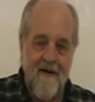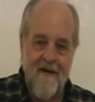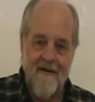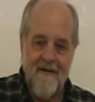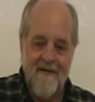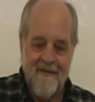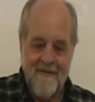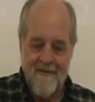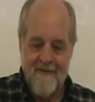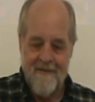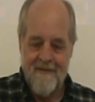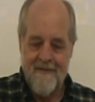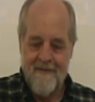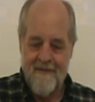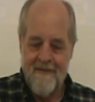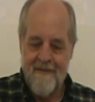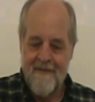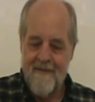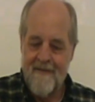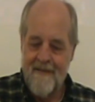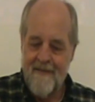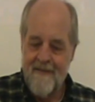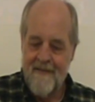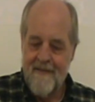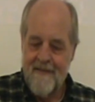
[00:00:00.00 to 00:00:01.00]

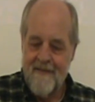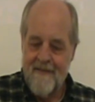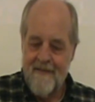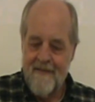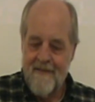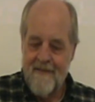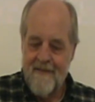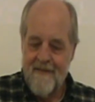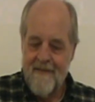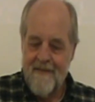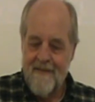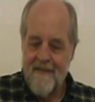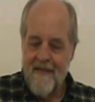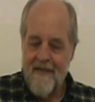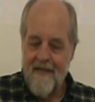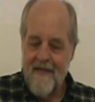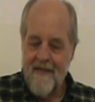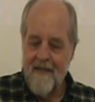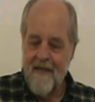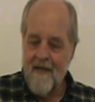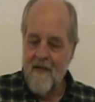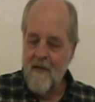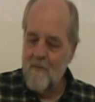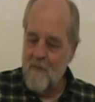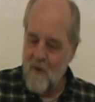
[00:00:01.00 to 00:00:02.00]
And the
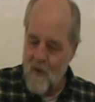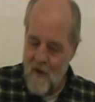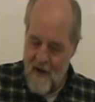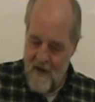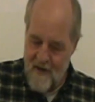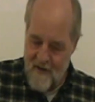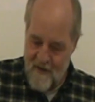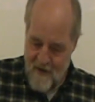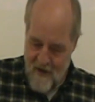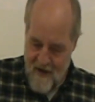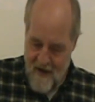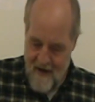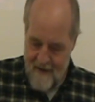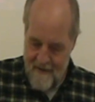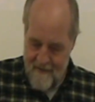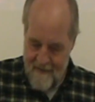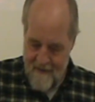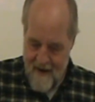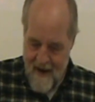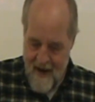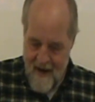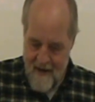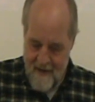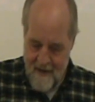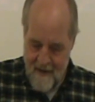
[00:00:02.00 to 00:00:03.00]
little boy thought and
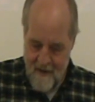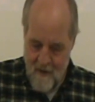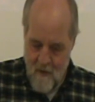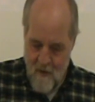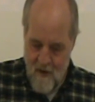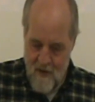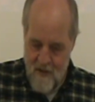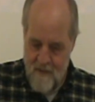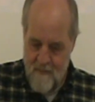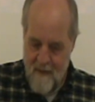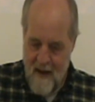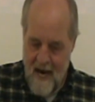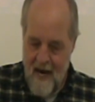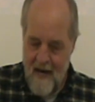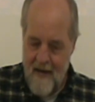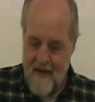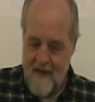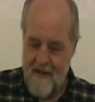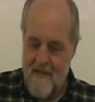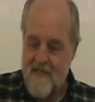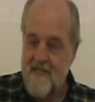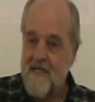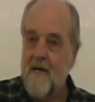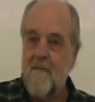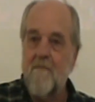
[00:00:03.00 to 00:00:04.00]
handed the orange back and
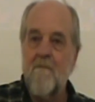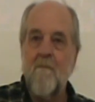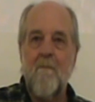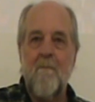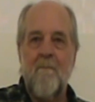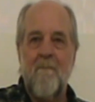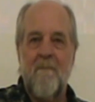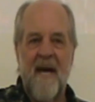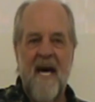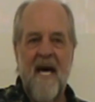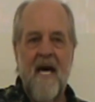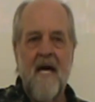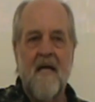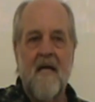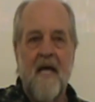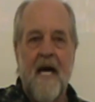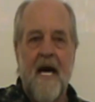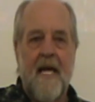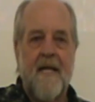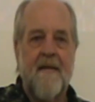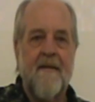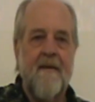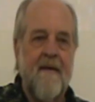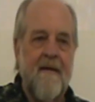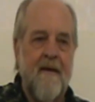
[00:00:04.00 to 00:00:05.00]
he said, peel
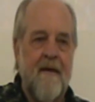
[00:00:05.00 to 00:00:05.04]
it.